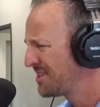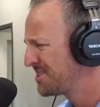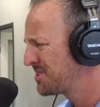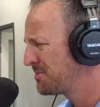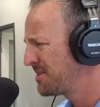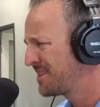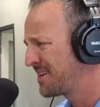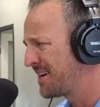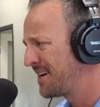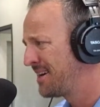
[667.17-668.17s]
This is something
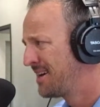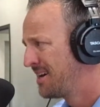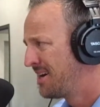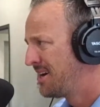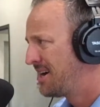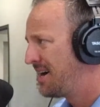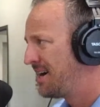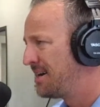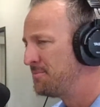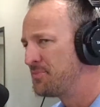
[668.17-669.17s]
that I,
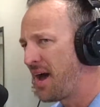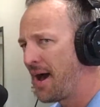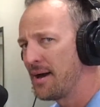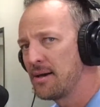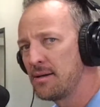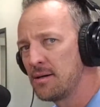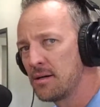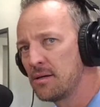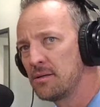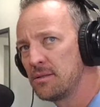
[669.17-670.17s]
um,
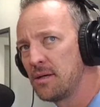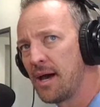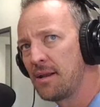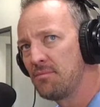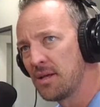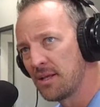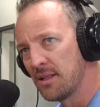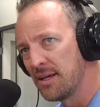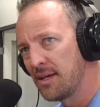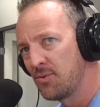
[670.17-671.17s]
I
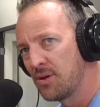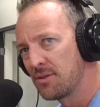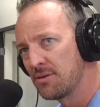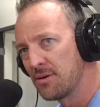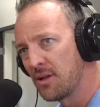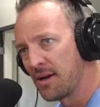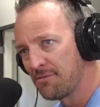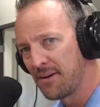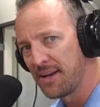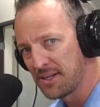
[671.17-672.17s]
admittedly went through a lot
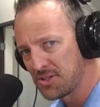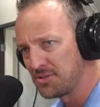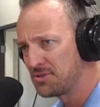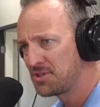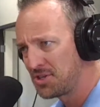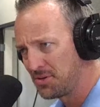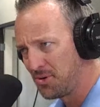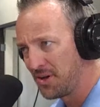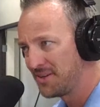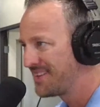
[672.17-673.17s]
of financial
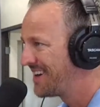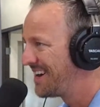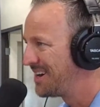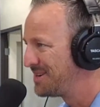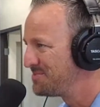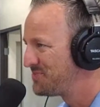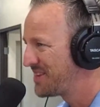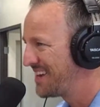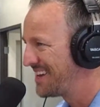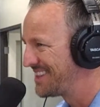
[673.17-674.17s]
turmoil, um,
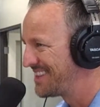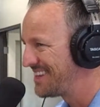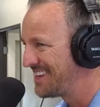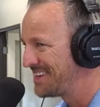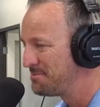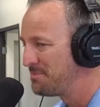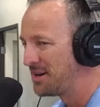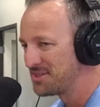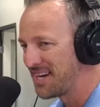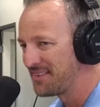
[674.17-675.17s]
in the
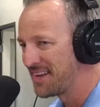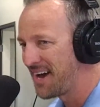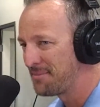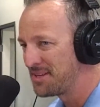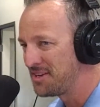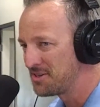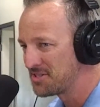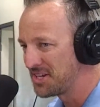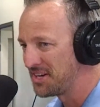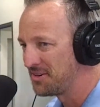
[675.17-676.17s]
meltdown that happened
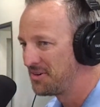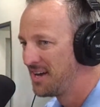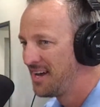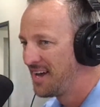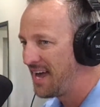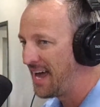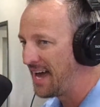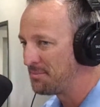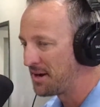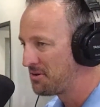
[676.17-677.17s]
years ago.
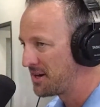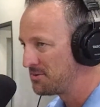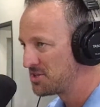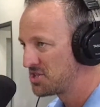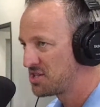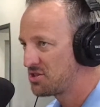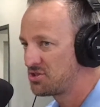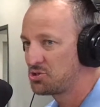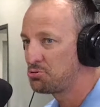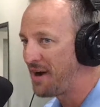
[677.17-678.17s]
And my credit was
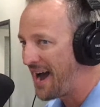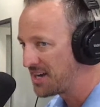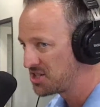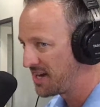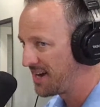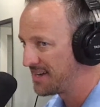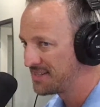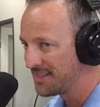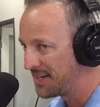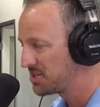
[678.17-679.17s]
trashed. I
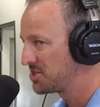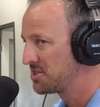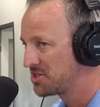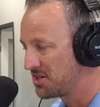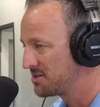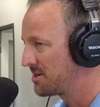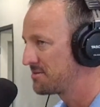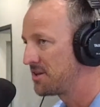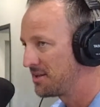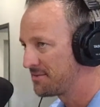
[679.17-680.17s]
had collections,
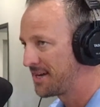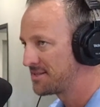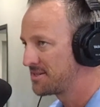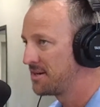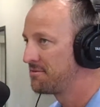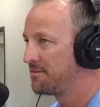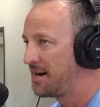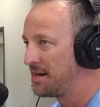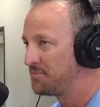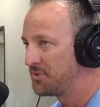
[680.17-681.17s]
charge-offs, all of that stuff.
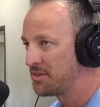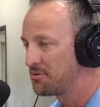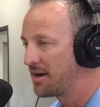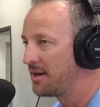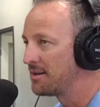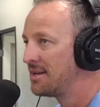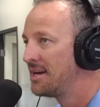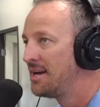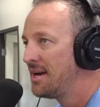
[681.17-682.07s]
Um, went through hell.